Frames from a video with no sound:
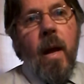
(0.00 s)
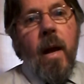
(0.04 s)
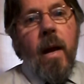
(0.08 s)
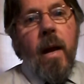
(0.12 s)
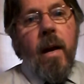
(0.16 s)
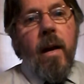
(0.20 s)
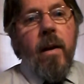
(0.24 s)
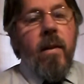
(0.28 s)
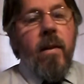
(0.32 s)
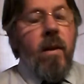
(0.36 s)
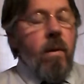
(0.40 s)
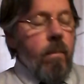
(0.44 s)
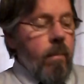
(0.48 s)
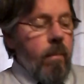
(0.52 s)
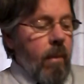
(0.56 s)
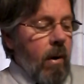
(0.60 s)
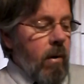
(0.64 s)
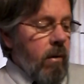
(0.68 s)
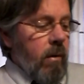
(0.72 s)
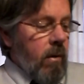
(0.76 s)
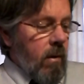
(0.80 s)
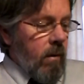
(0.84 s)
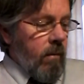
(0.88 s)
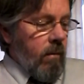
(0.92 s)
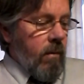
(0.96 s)
And I think
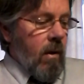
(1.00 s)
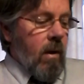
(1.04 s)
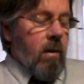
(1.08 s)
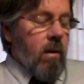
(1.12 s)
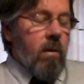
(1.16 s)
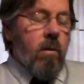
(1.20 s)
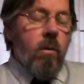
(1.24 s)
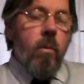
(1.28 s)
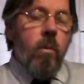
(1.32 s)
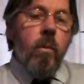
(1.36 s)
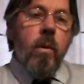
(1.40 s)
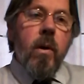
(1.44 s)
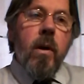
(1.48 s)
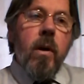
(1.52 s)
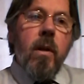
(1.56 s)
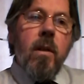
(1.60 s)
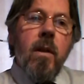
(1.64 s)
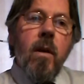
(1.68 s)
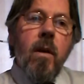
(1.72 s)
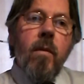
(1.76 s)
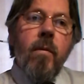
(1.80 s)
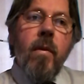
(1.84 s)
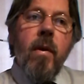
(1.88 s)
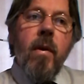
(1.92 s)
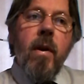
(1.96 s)
both of those words
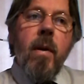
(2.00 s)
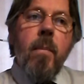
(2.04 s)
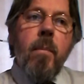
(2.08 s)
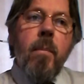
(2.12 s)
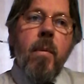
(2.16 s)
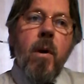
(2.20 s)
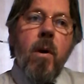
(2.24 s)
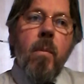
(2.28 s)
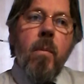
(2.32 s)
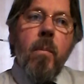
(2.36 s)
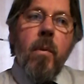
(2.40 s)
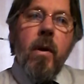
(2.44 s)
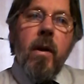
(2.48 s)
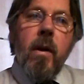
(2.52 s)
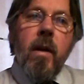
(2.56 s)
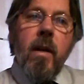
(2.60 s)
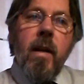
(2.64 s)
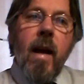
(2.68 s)
are very appropriate.